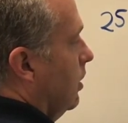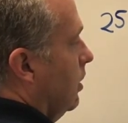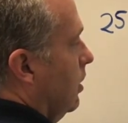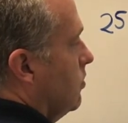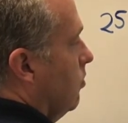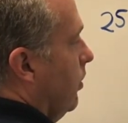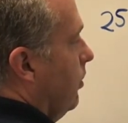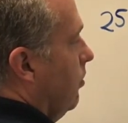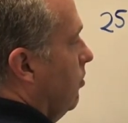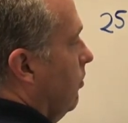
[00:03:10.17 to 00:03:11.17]
is what they're
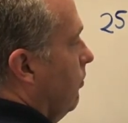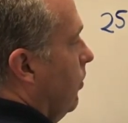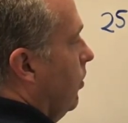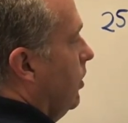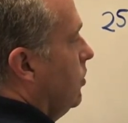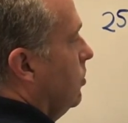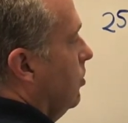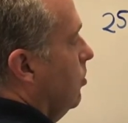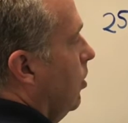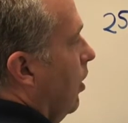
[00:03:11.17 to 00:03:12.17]
referring to.
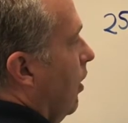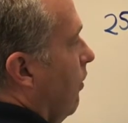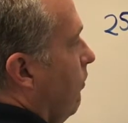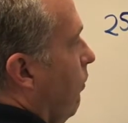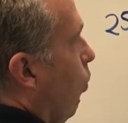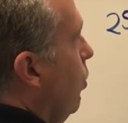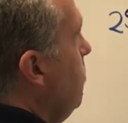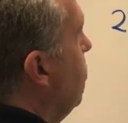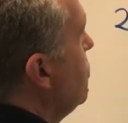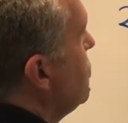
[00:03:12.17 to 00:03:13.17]

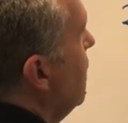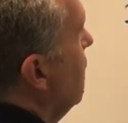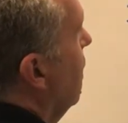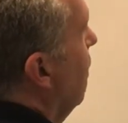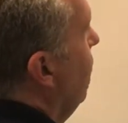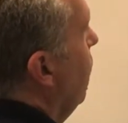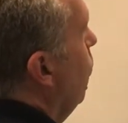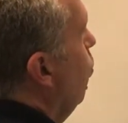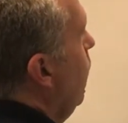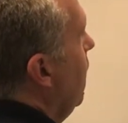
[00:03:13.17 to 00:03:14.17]
40% of the
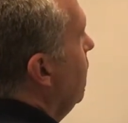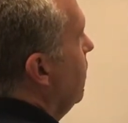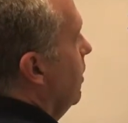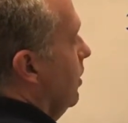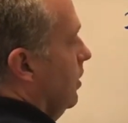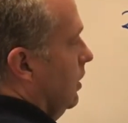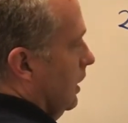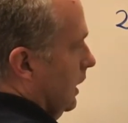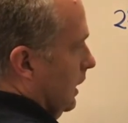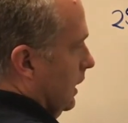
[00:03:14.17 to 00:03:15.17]
width
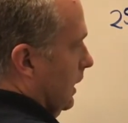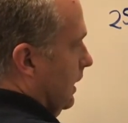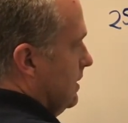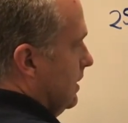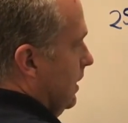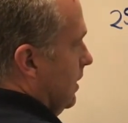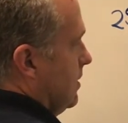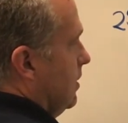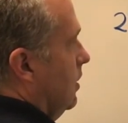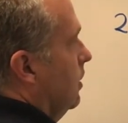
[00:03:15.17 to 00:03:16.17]
is this.
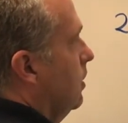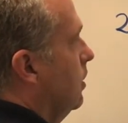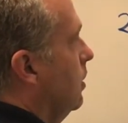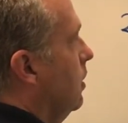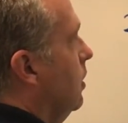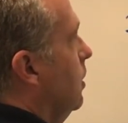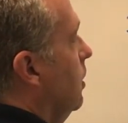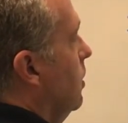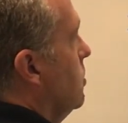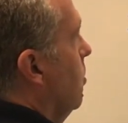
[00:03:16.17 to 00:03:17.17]

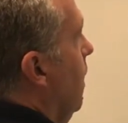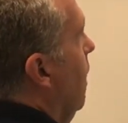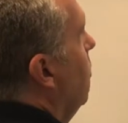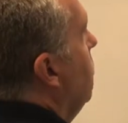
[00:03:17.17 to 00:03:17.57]
So how do we